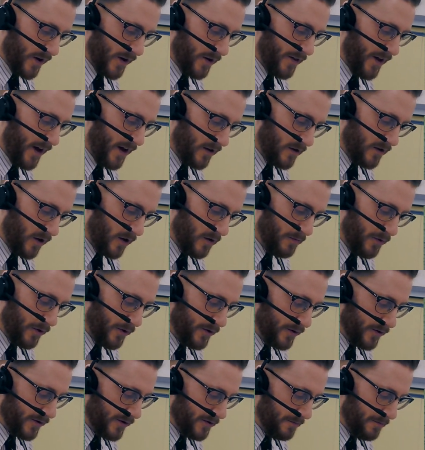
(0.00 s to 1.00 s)
that
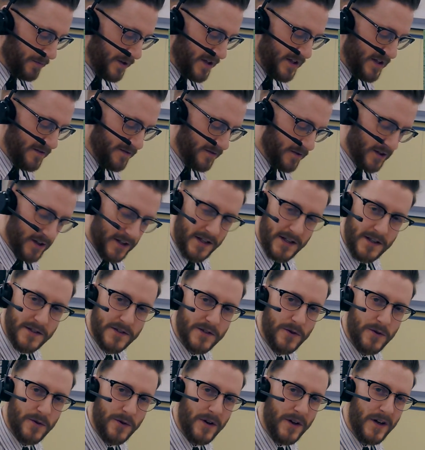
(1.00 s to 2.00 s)
carbonyl can be for a
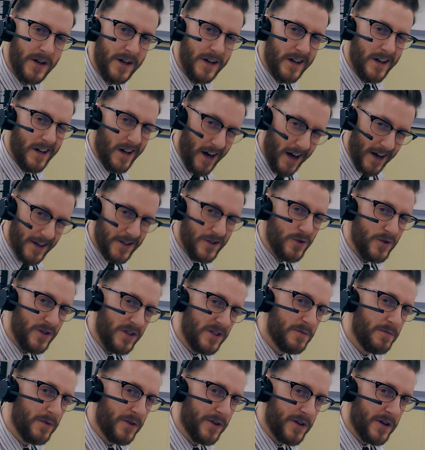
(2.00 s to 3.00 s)
ketone, I do need to
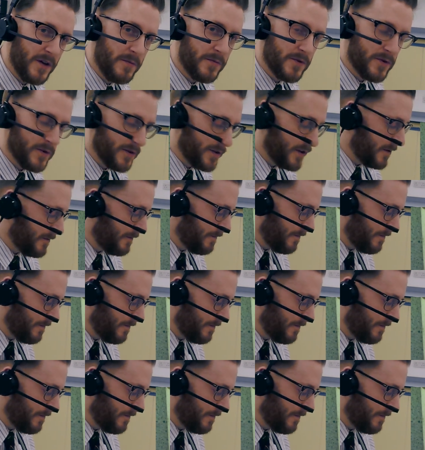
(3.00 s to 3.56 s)
put the number on it.